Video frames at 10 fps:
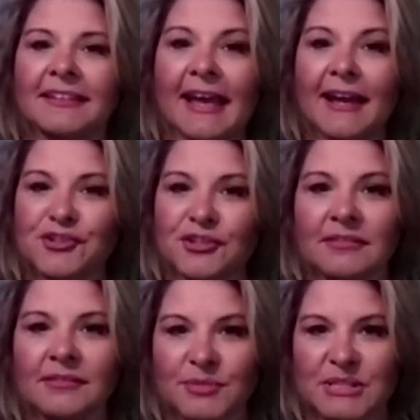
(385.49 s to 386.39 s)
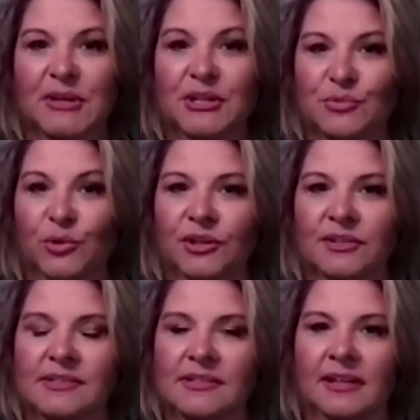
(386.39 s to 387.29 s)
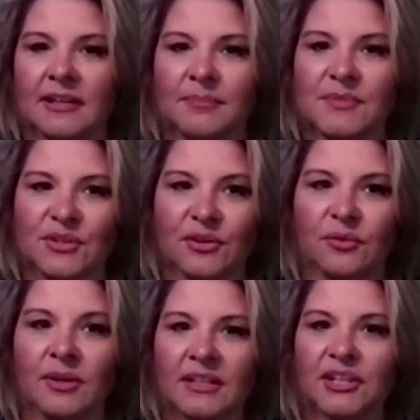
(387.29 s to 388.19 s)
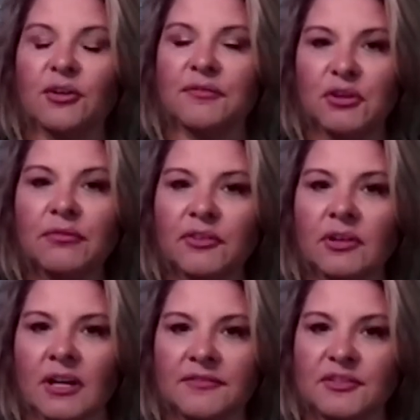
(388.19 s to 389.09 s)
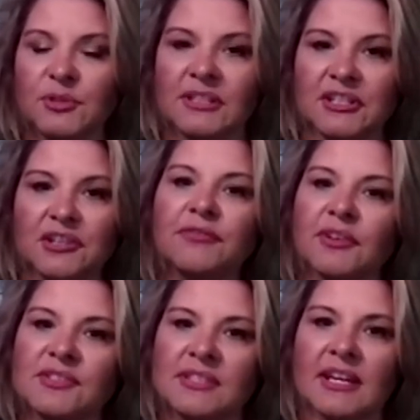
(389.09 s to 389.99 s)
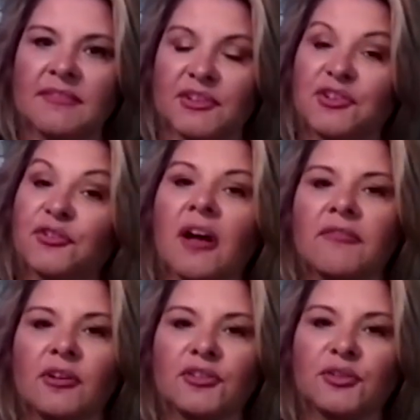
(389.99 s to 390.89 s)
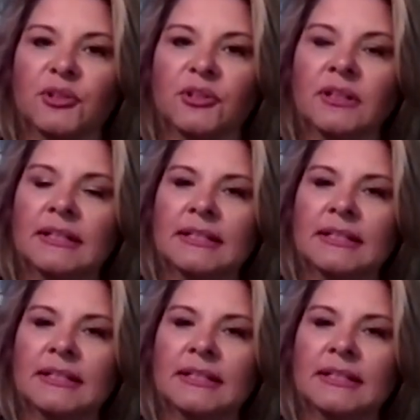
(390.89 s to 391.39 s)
Action speaks words. So, if you feel comfortable and you feel safe and you're not vulnerable,